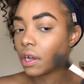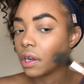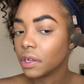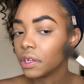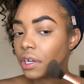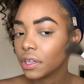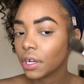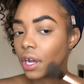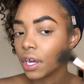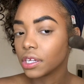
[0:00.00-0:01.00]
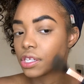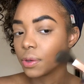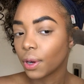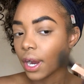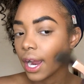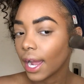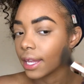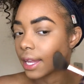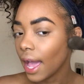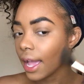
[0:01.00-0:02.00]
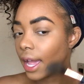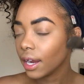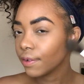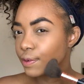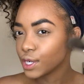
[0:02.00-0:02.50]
under the contour, and that kind of